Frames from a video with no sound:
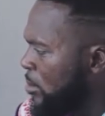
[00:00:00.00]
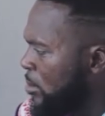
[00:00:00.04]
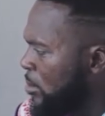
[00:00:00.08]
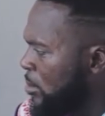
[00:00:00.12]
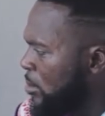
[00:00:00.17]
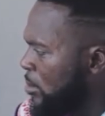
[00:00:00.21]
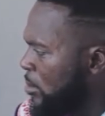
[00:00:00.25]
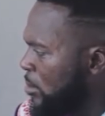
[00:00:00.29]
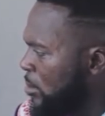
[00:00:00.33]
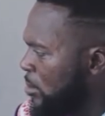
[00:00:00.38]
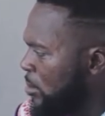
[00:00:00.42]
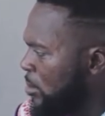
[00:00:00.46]

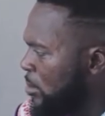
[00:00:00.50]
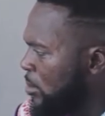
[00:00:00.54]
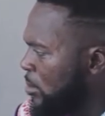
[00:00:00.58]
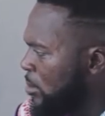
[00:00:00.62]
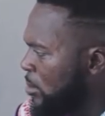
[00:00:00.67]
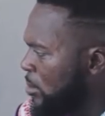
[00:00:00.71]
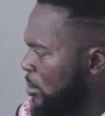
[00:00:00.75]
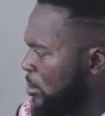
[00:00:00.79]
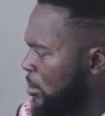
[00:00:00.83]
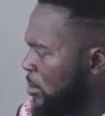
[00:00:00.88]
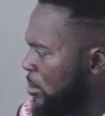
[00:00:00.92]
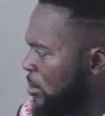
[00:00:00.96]

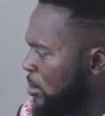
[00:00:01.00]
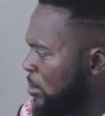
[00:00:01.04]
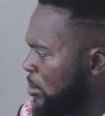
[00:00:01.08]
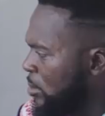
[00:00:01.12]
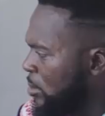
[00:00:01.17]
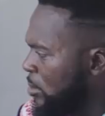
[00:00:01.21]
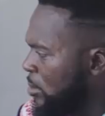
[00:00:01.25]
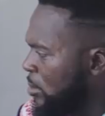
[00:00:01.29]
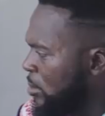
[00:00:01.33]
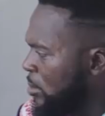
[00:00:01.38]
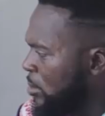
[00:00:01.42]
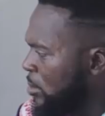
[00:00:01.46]

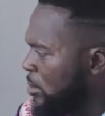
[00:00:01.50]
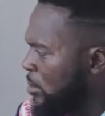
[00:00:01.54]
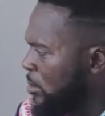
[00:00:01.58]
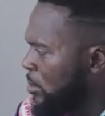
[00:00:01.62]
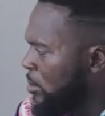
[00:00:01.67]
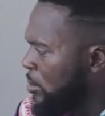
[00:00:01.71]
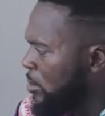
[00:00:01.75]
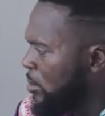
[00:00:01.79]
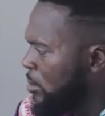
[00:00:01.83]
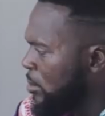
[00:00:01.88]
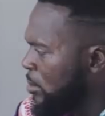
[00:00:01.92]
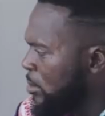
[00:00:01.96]

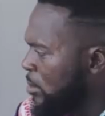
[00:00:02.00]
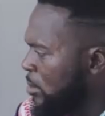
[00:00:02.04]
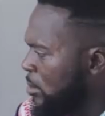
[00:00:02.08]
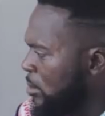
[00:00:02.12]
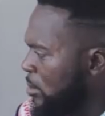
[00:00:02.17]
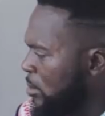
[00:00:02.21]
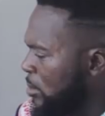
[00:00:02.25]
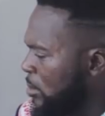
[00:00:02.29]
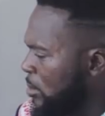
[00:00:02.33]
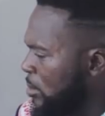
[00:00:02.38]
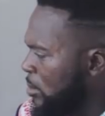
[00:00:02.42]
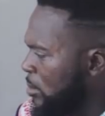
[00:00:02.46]

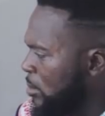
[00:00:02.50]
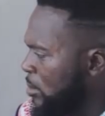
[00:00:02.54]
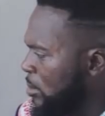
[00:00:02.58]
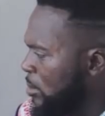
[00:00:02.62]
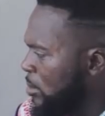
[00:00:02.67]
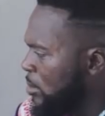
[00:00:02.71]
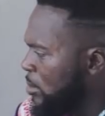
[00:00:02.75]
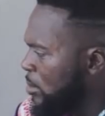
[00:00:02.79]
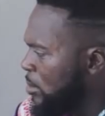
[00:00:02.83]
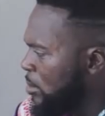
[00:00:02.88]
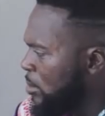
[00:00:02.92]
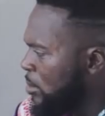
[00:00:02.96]

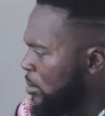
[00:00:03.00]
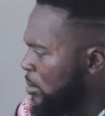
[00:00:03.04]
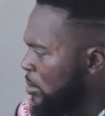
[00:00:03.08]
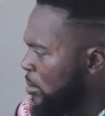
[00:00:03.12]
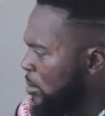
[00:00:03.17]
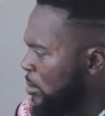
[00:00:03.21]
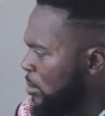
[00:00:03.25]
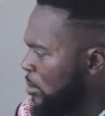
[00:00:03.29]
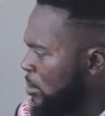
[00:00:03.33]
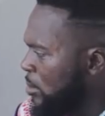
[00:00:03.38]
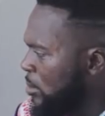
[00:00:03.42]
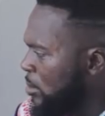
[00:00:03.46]

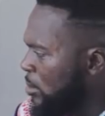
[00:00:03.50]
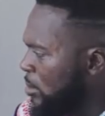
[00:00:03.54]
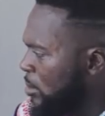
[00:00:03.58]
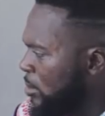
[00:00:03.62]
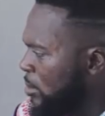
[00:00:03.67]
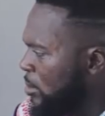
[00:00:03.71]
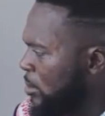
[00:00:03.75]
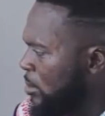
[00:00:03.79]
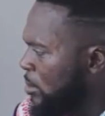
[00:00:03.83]
(silent)